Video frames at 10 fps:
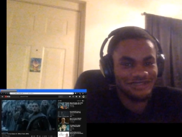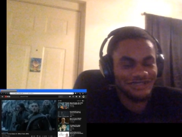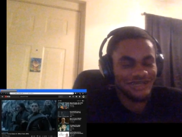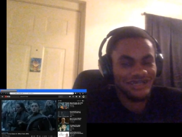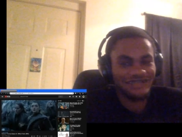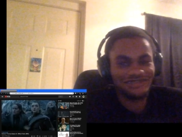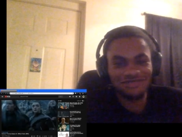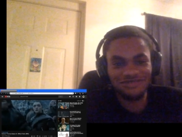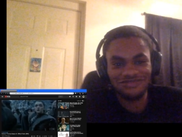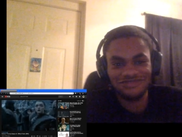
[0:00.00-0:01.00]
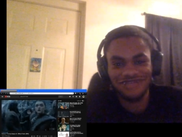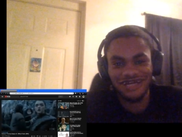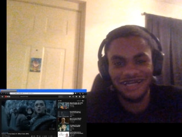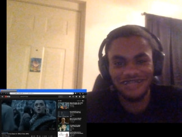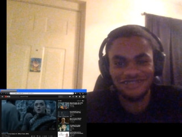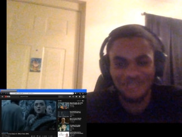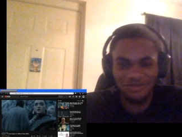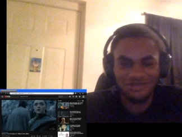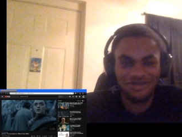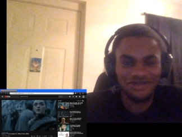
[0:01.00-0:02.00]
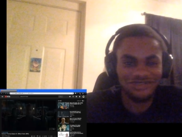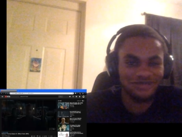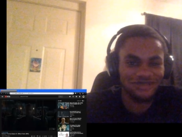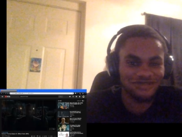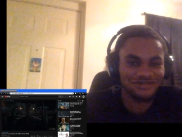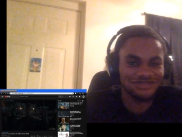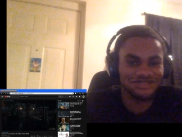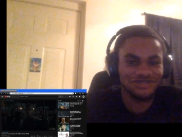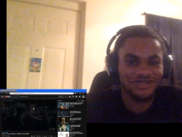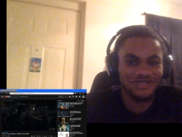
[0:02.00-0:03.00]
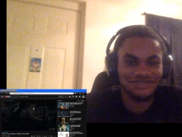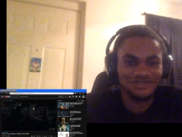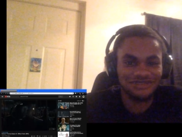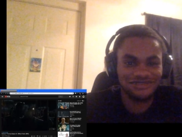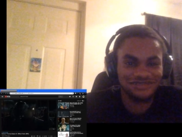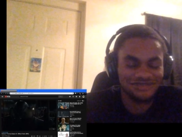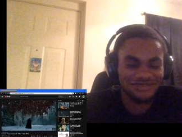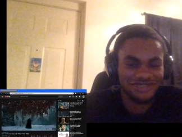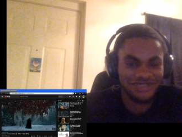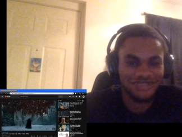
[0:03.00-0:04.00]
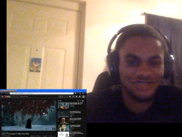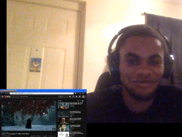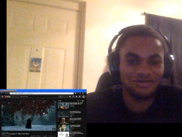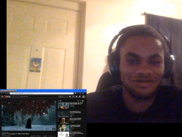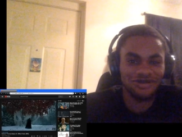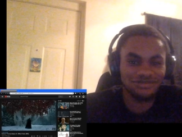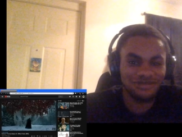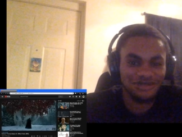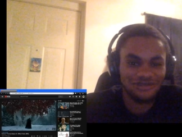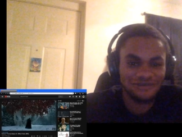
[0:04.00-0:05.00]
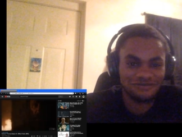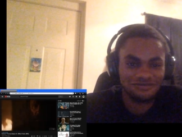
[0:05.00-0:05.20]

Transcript: I got something for. I got a couple thoughts about the dragons. I got a couple thoughts about them.